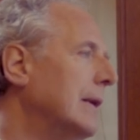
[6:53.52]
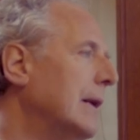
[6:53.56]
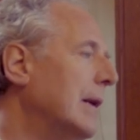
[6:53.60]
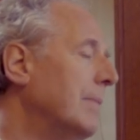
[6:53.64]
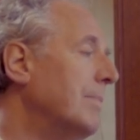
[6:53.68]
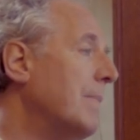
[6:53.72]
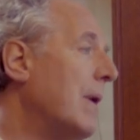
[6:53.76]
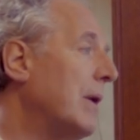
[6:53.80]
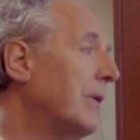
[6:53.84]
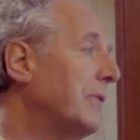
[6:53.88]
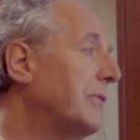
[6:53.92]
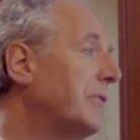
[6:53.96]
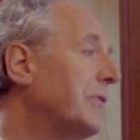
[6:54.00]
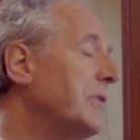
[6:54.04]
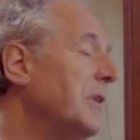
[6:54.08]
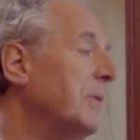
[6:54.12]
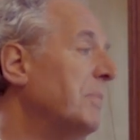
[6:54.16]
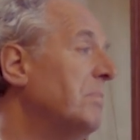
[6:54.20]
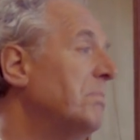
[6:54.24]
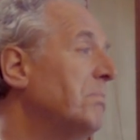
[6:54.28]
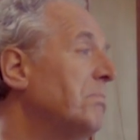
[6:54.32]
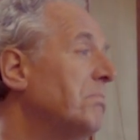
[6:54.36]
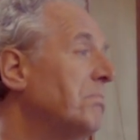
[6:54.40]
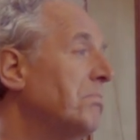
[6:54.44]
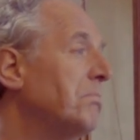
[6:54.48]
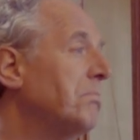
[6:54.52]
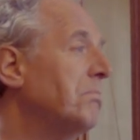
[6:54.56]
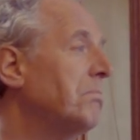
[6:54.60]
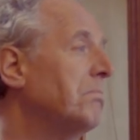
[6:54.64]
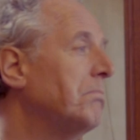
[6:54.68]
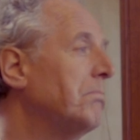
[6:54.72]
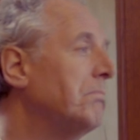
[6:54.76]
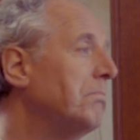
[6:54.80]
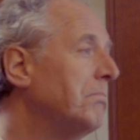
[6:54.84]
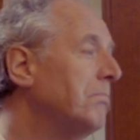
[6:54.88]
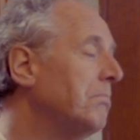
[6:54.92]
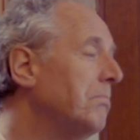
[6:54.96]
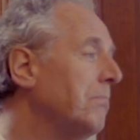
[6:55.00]
amongst them
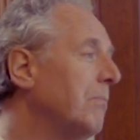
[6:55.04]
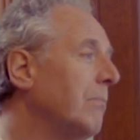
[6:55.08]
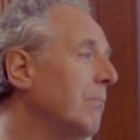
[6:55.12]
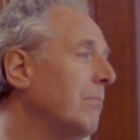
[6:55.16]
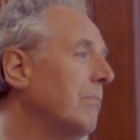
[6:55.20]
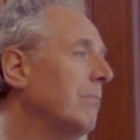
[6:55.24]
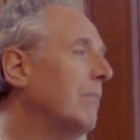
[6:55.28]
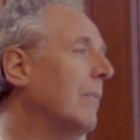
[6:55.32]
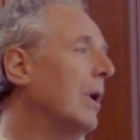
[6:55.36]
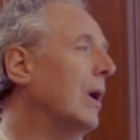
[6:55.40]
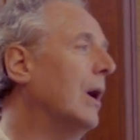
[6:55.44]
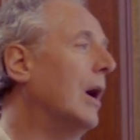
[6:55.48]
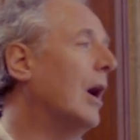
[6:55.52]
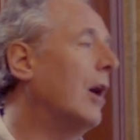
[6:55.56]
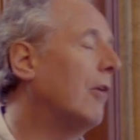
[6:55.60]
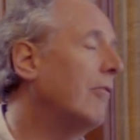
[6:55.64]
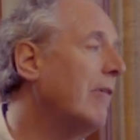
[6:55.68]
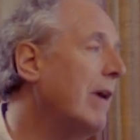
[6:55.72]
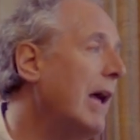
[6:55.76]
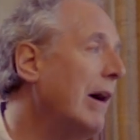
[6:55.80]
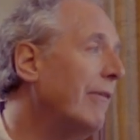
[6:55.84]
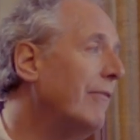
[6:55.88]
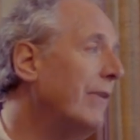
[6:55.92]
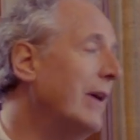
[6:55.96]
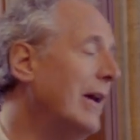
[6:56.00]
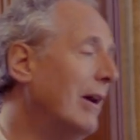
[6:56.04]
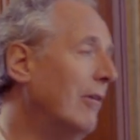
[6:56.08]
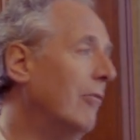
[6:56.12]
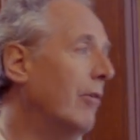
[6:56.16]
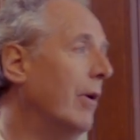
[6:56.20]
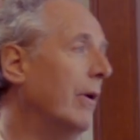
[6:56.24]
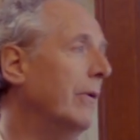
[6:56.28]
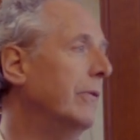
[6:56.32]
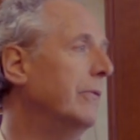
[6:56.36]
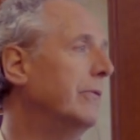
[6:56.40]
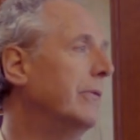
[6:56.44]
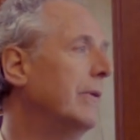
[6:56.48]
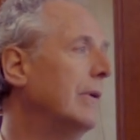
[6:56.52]
RAF
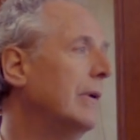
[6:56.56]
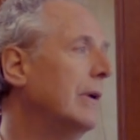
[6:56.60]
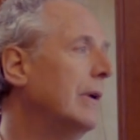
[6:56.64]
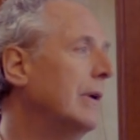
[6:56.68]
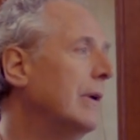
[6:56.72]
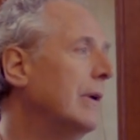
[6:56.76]
heroes,